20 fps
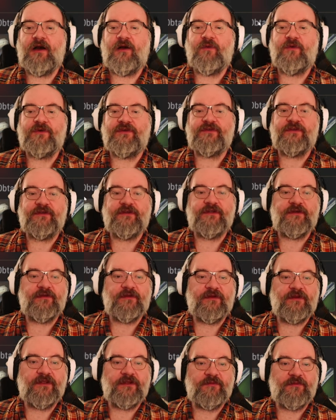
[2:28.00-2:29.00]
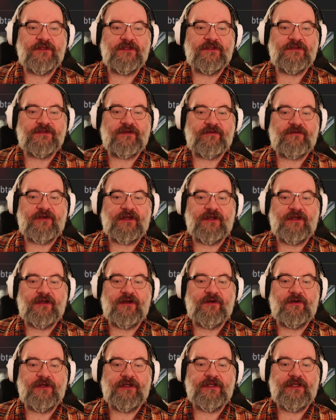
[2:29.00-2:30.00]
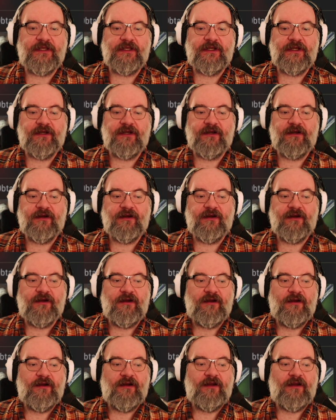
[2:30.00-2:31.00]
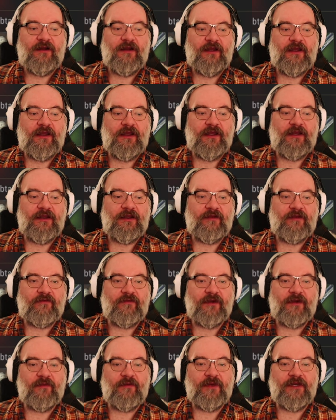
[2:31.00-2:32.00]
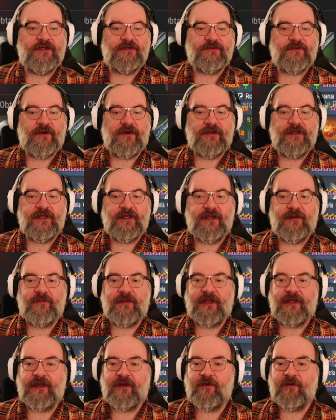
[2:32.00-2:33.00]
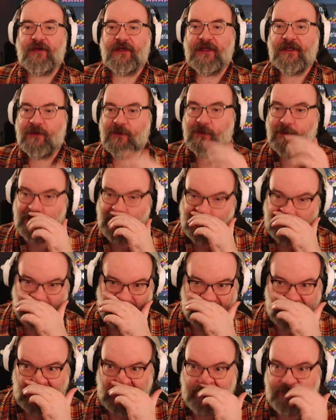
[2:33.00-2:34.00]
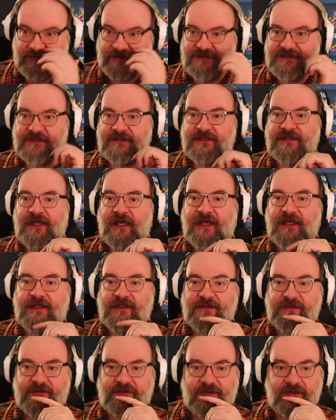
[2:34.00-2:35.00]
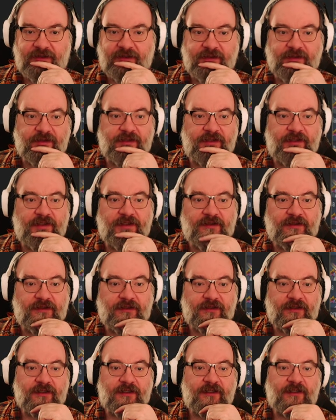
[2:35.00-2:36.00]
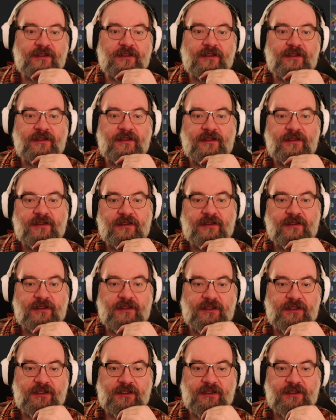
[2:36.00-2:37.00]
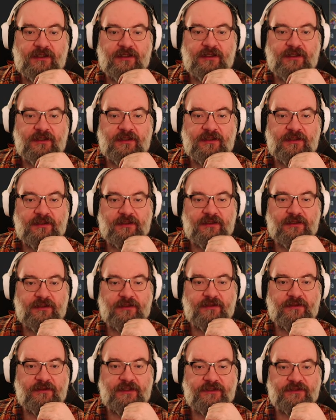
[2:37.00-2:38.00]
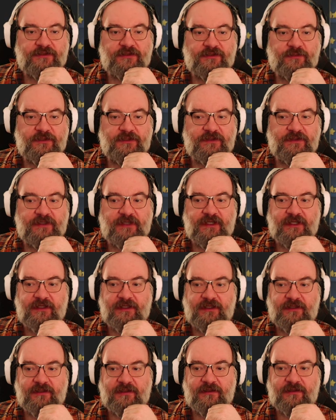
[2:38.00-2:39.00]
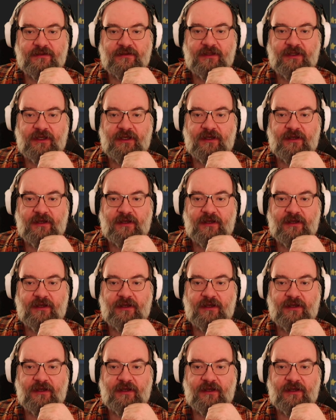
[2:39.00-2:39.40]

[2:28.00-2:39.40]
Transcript: which then means I've got to go in here and I've got a manage party. And I'm like, okay, who do I have that's a knight? So I go here. Uh, that should be the knight. Yeah.